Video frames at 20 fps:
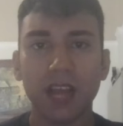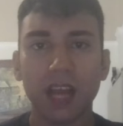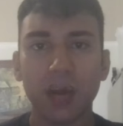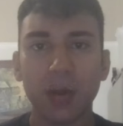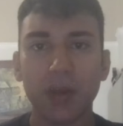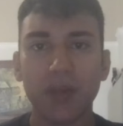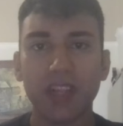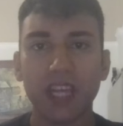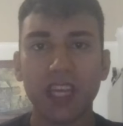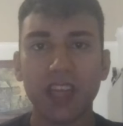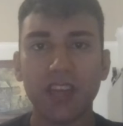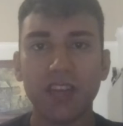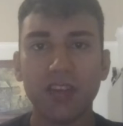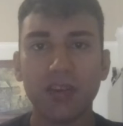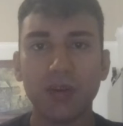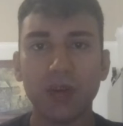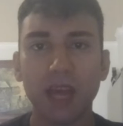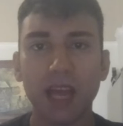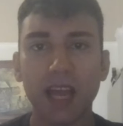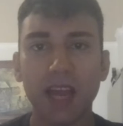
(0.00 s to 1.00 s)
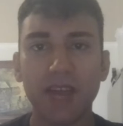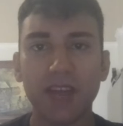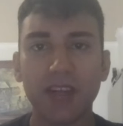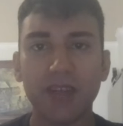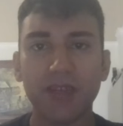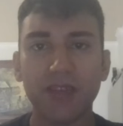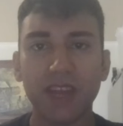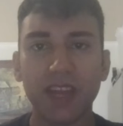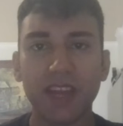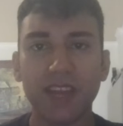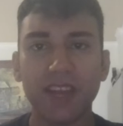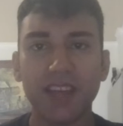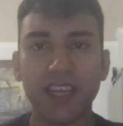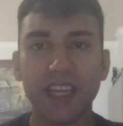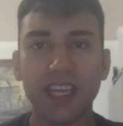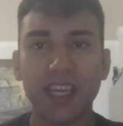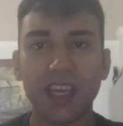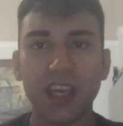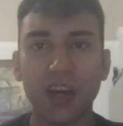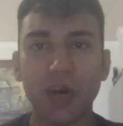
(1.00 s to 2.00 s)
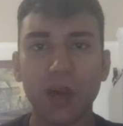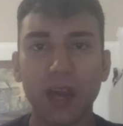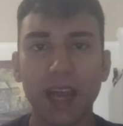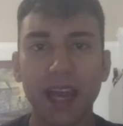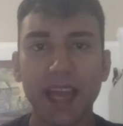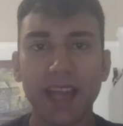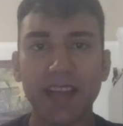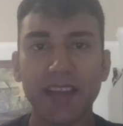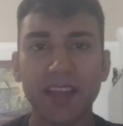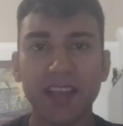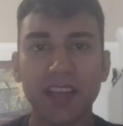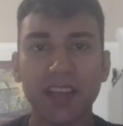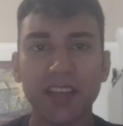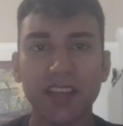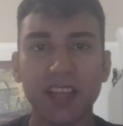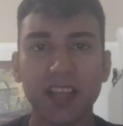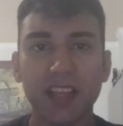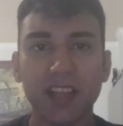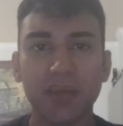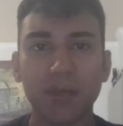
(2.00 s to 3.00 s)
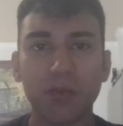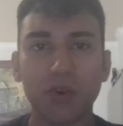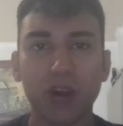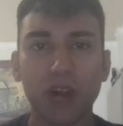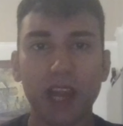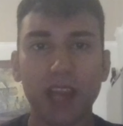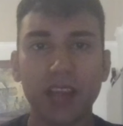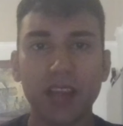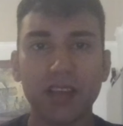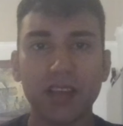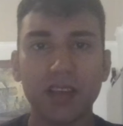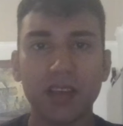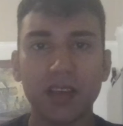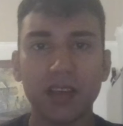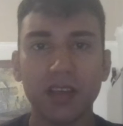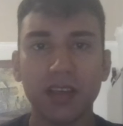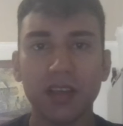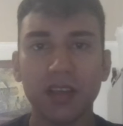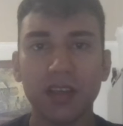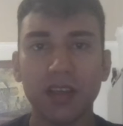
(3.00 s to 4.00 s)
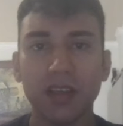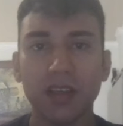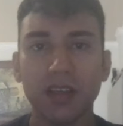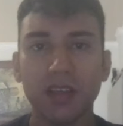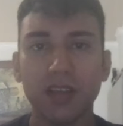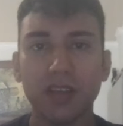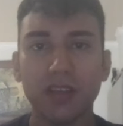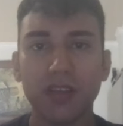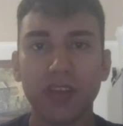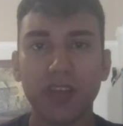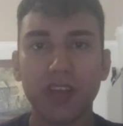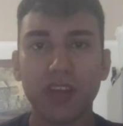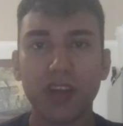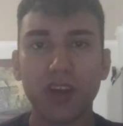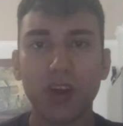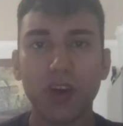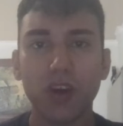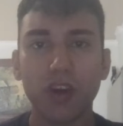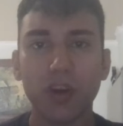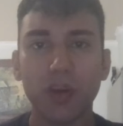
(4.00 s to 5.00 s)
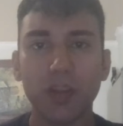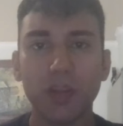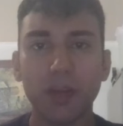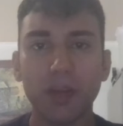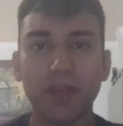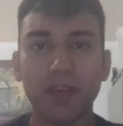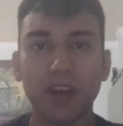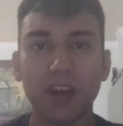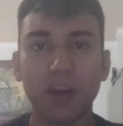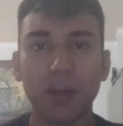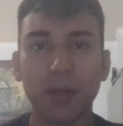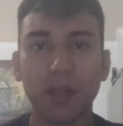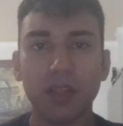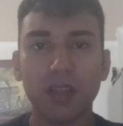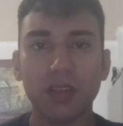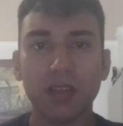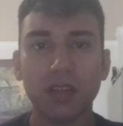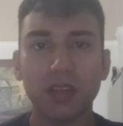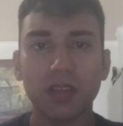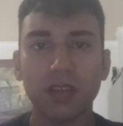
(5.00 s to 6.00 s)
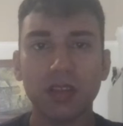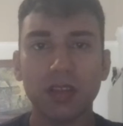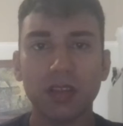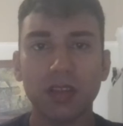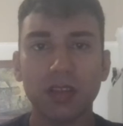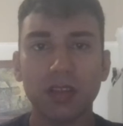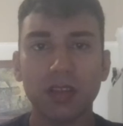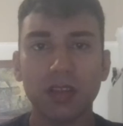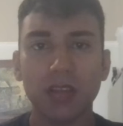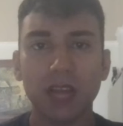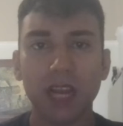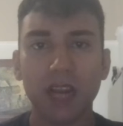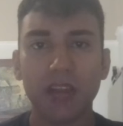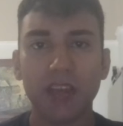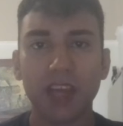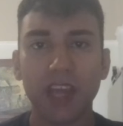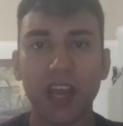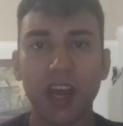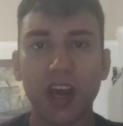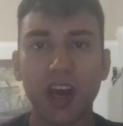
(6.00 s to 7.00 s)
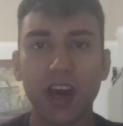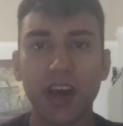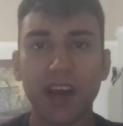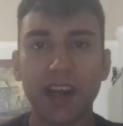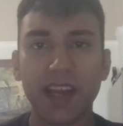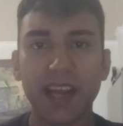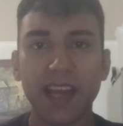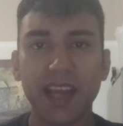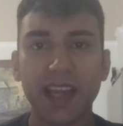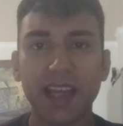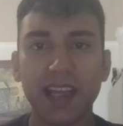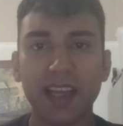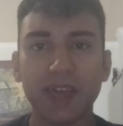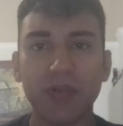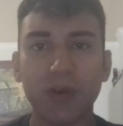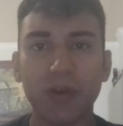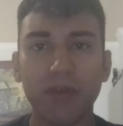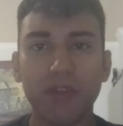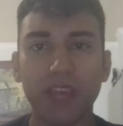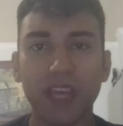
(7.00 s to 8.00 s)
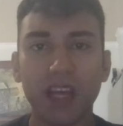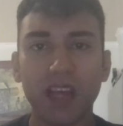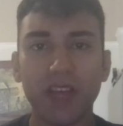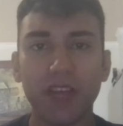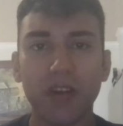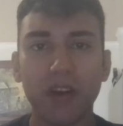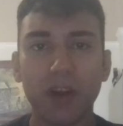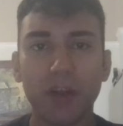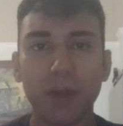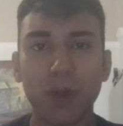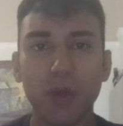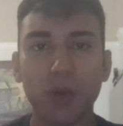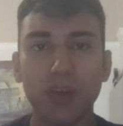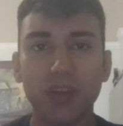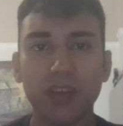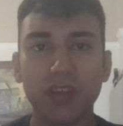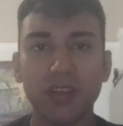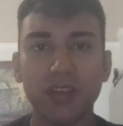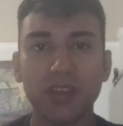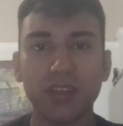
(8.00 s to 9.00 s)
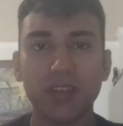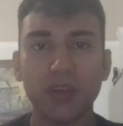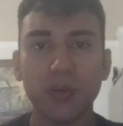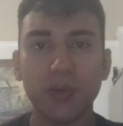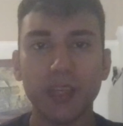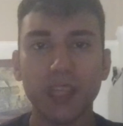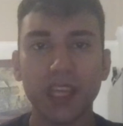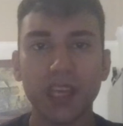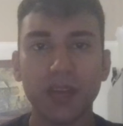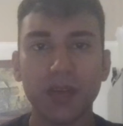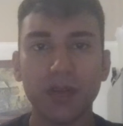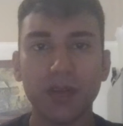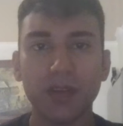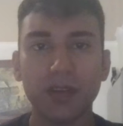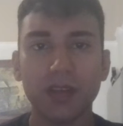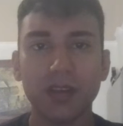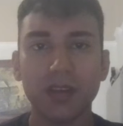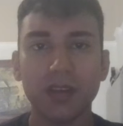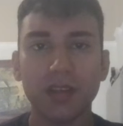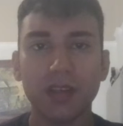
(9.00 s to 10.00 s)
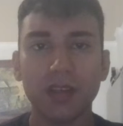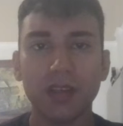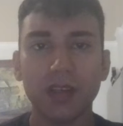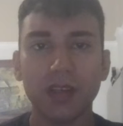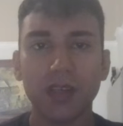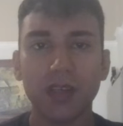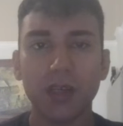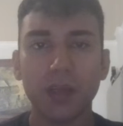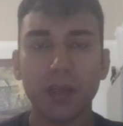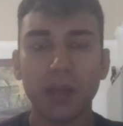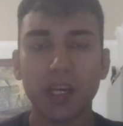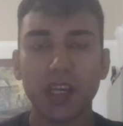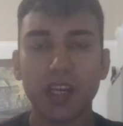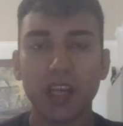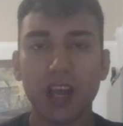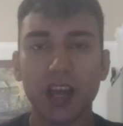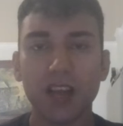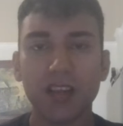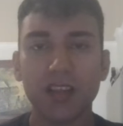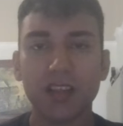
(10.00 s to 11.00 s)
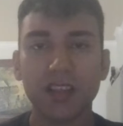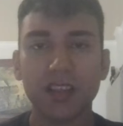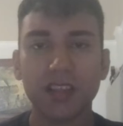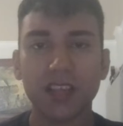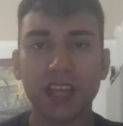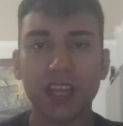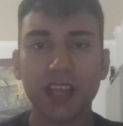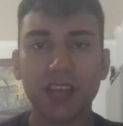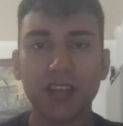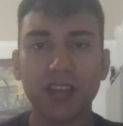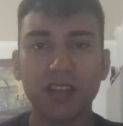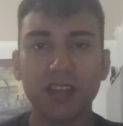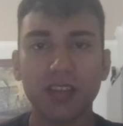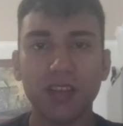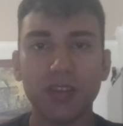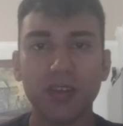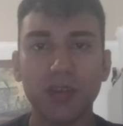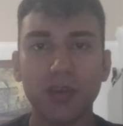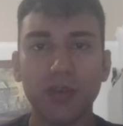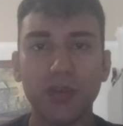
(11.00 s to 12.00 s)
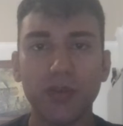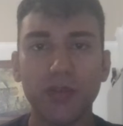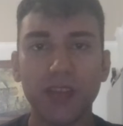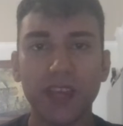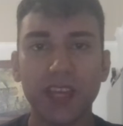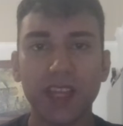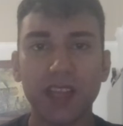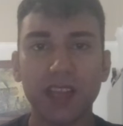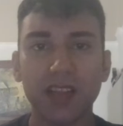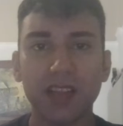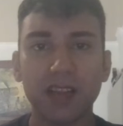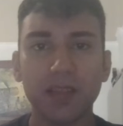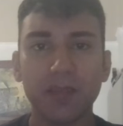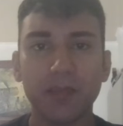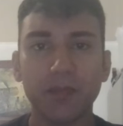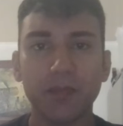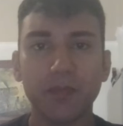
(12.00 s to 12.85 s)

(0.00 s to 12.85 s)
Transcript: However, they do have an inflated ego and a sense of pride, so they're not going to be vulnerable, and they are unlikely to reveal their emotions to you. But narcissists do feel.